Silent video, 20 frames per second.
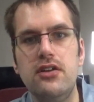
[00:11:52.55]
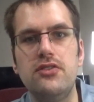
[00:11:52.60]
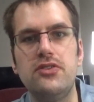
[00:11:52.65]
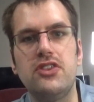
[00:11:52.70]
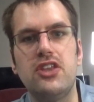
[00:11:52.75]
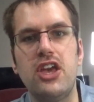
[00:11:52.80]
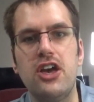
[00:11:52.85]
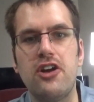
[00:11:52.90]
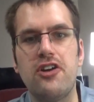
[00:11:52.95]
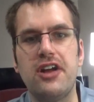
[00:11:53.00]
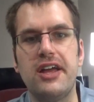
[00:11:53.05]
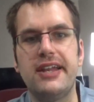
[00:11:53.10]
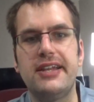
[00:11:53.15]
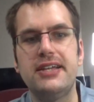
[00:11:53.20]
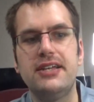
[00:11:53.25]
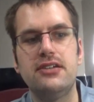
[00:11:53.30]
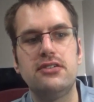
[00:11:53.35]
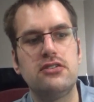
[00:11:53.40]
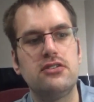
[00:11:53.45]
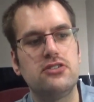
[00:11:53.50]
Yeah, right.
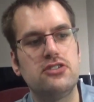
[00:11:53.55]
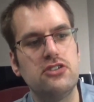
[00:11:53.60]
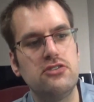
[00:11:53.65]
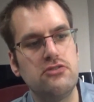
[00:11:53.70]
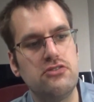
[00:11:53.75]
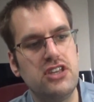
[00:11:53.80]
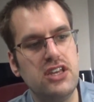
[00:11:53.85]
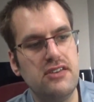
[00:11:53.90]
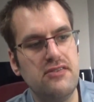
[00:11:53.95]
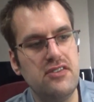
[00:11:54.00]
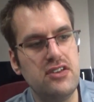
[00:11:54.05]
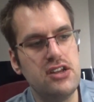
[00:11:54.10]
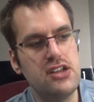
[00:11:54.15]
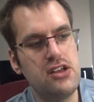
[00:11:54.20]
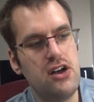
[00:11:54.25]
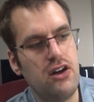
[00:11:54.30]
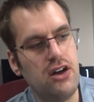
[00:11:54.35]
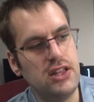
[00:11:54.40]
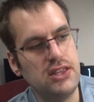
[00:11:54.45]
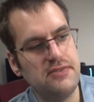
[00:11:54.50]
So
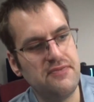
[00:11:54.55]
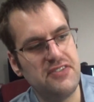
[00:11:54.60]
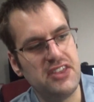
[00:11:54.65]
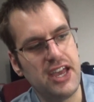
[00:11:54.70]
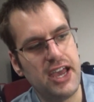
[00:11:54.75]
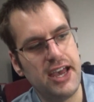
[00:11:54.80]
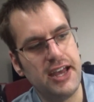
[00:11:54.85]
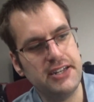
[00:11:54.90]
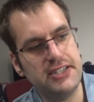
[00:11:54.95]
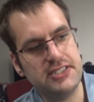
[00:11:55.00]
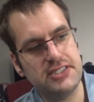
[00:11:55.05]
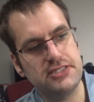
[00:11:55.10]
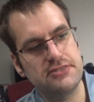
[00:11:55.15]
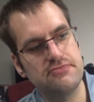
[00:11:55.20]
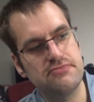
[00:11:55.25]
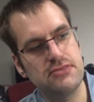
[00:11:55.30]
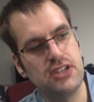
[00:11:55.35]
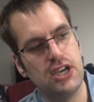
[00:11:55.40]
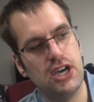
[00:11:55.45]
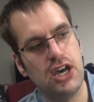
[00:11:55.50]
given all of that,
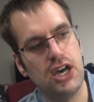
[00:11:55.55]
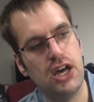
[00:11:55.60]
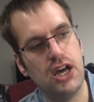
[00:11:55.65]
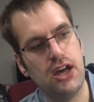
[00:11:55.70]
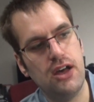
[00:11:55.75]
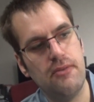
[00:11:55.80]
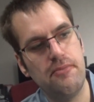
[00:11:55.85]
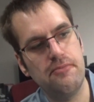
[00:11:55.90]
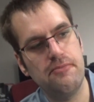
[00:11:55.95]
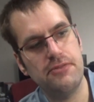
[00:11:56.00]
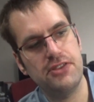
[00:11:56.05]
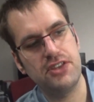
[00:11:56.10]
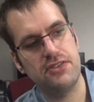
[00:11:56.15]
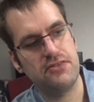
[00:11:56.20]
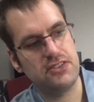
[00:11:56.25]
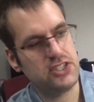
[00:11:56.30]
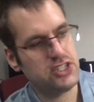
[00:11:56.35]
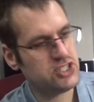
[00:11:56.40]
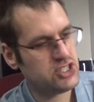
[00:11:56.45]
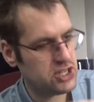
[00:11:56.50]

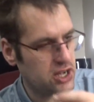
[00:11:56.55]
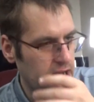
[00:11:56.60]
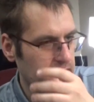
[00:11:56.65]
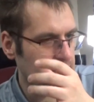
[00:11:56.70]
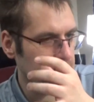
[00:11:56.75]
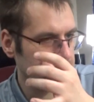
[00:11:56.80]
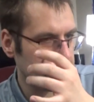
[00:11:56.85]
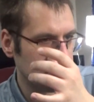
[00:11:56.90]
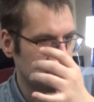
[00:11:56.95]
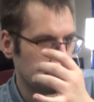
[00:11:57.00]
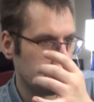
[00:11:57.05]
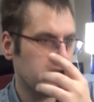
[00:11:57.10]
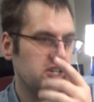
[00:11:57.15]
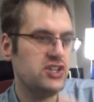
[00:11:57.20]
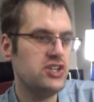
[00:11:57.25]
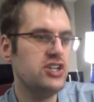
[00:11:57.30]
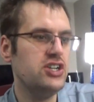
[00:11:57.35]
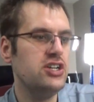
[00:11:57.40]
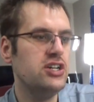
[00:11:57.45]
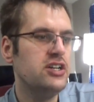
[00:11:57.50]
the sauce is
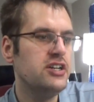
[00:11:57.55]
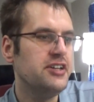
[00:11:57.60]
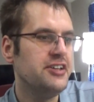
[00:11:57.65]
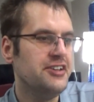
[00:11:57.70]
good.